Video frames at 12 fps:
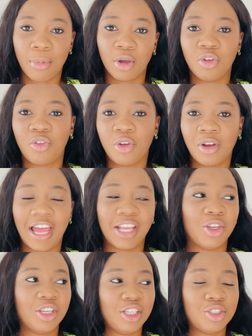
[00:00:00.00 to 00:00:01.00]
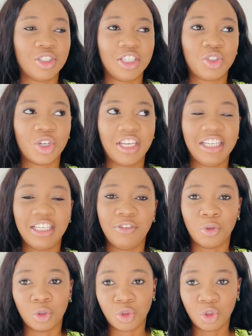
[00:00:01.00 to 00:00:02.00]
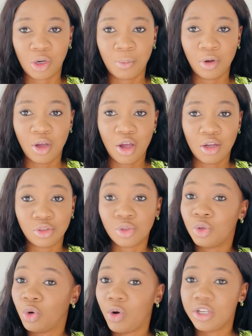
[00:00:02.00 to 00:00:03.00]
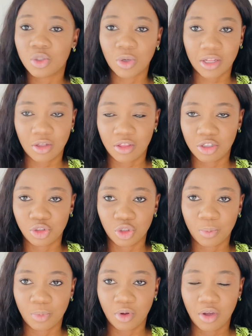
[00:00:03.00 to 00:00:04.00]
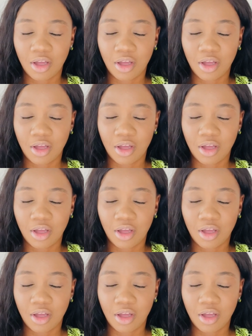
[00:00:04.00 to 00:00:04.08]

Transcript: but you feel like you need to literally leave your job to go into another job.